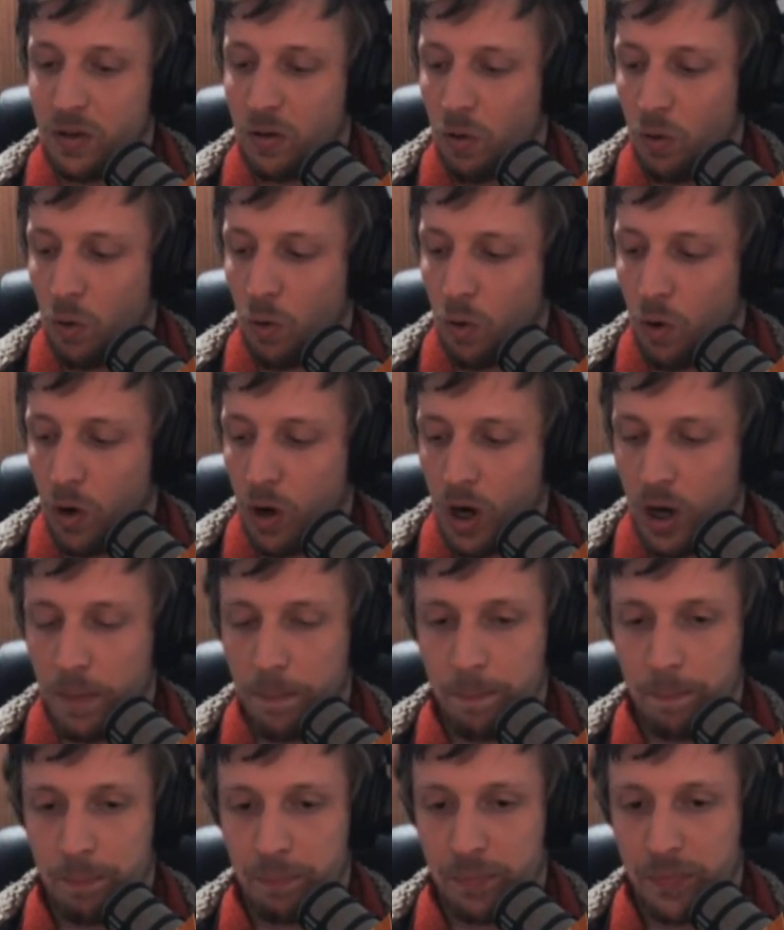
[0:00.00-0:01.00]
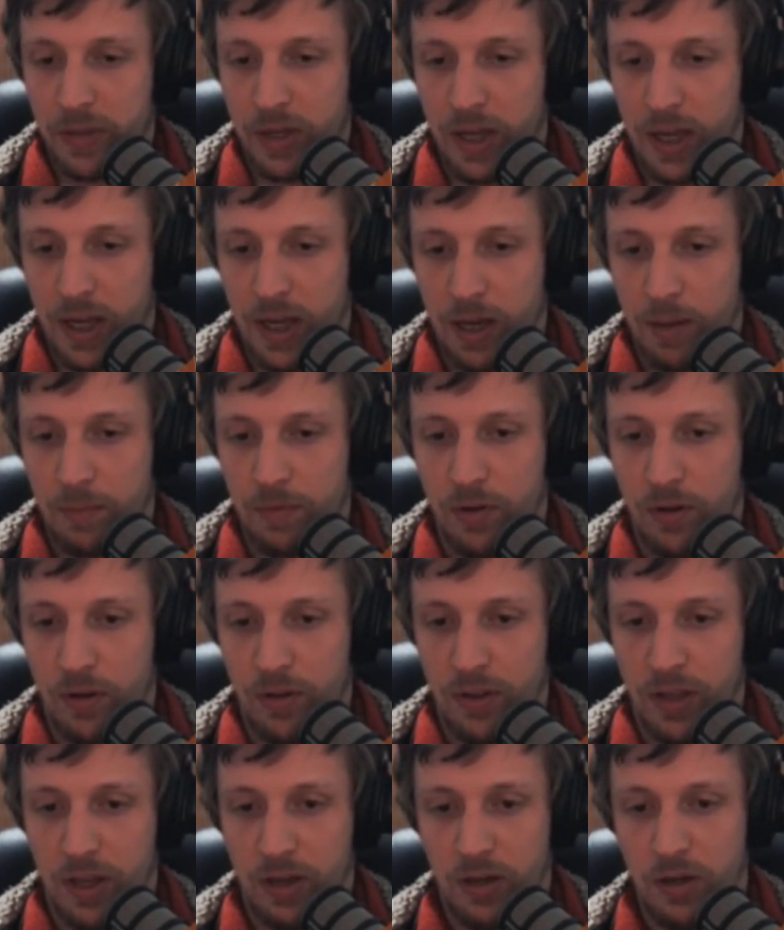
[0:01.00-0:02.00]
Or, so
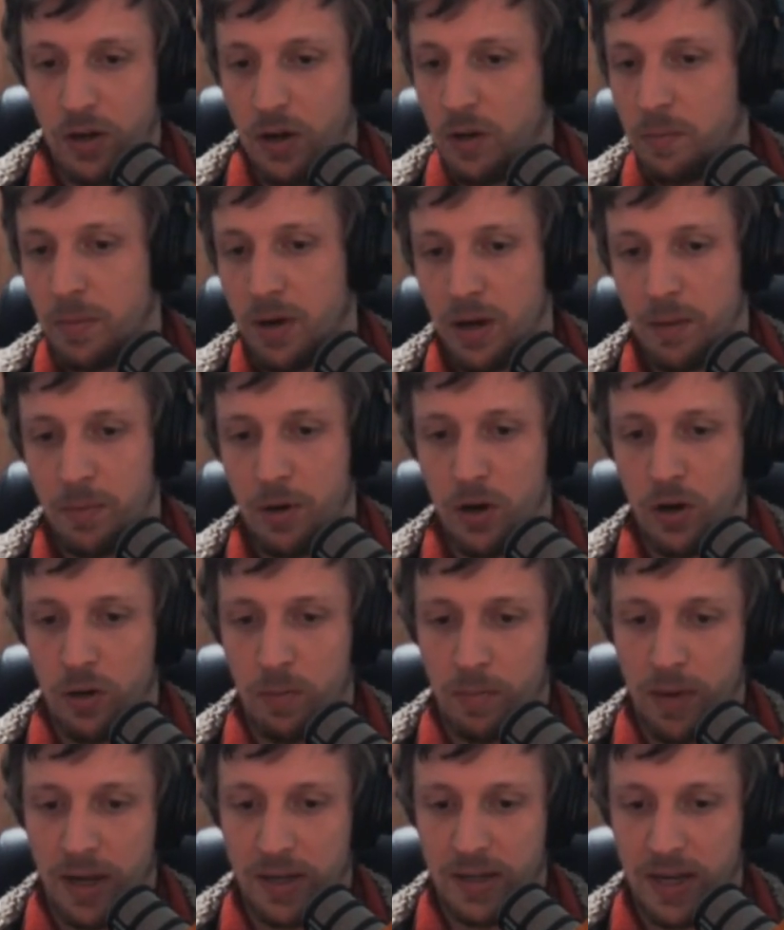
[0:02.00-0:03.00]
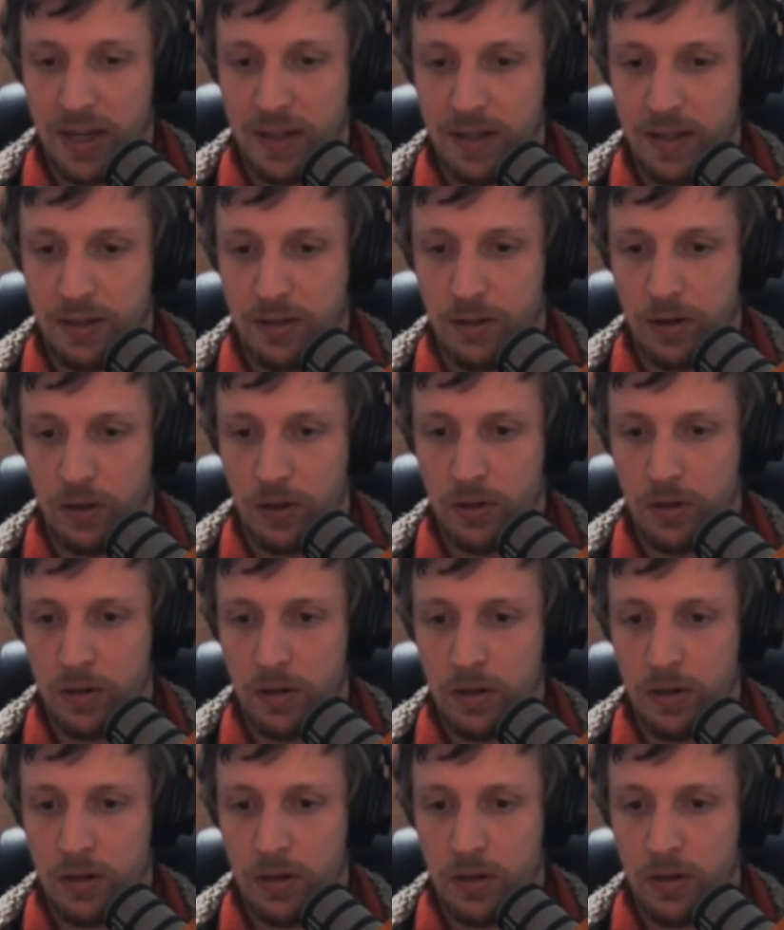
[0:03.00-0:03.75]
then, you know, my opponent may take their turn.